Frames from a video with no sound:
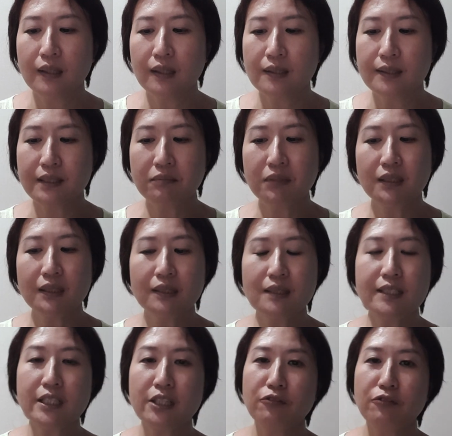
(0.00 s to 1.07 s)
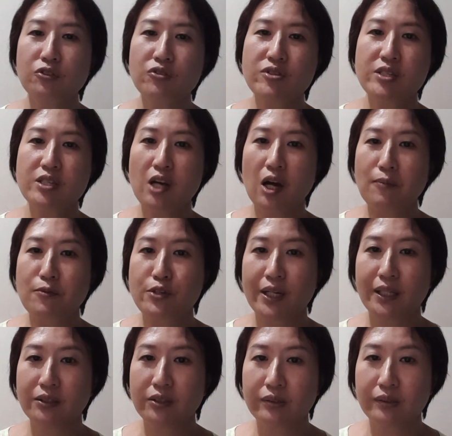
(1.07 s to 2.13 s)
Similarly, if you see
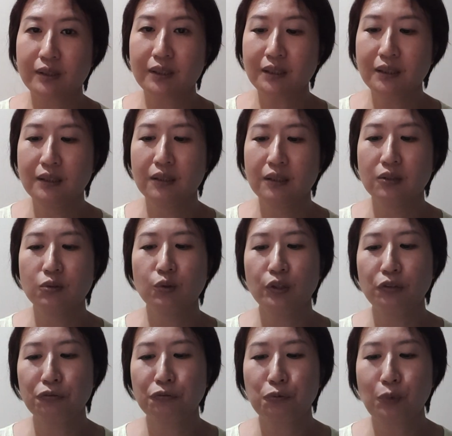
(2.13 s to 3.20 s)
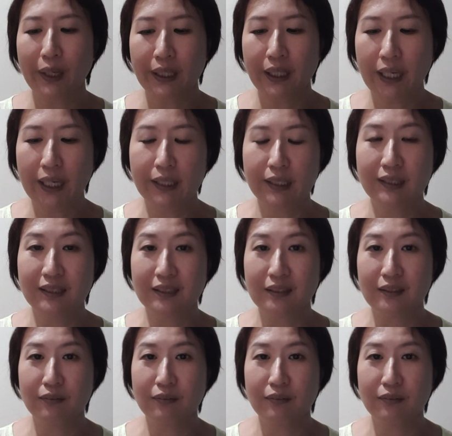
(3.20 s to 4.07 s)
obstruct door with white tiger,